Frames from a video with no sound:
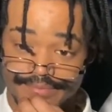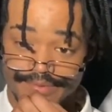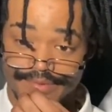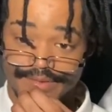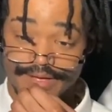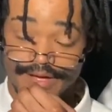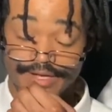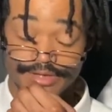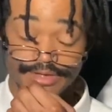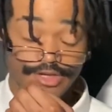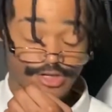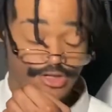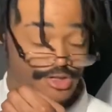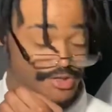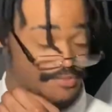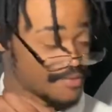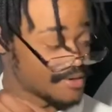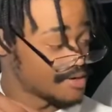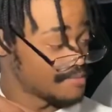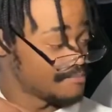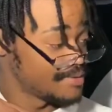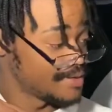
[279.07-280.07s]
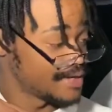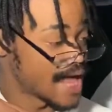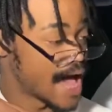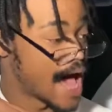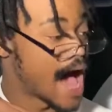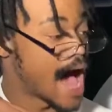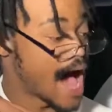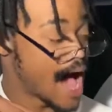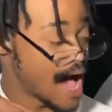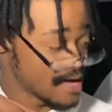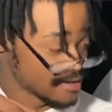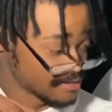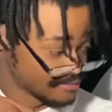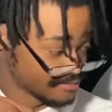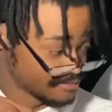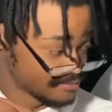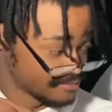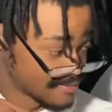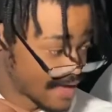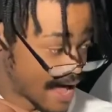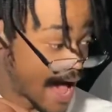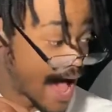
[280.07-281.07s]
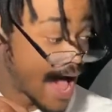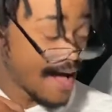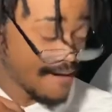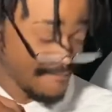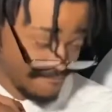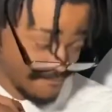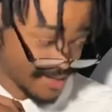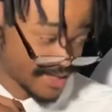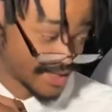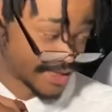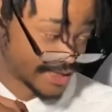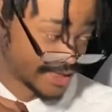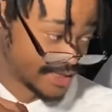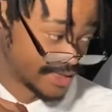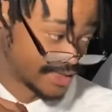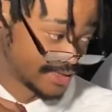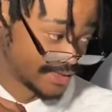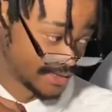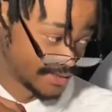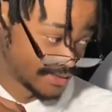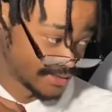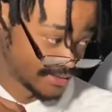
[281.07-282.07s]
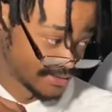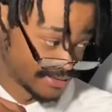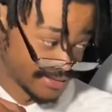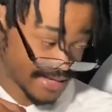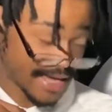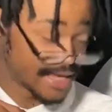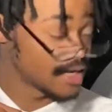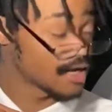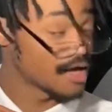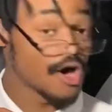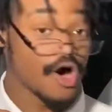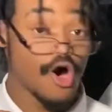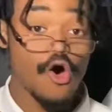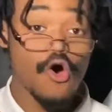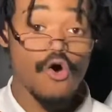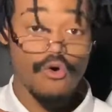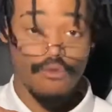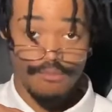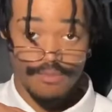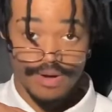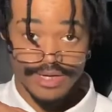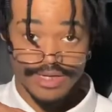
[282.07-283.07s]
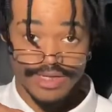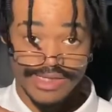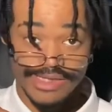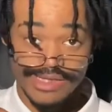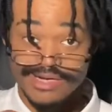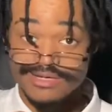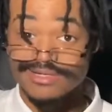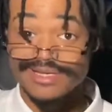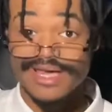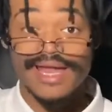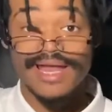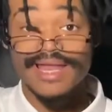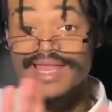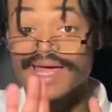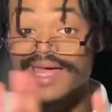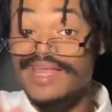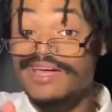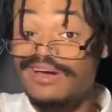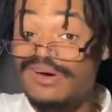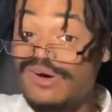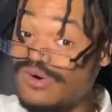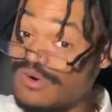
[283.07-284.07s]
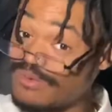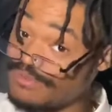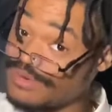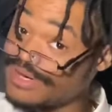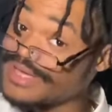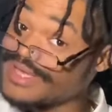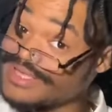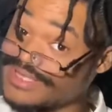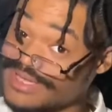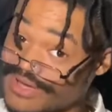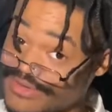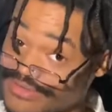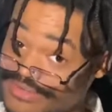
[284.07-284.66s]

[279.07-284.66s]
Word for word: I thought you would have been a hot hot monkey, not a cold monkey. There's not a lot of cold monkeys out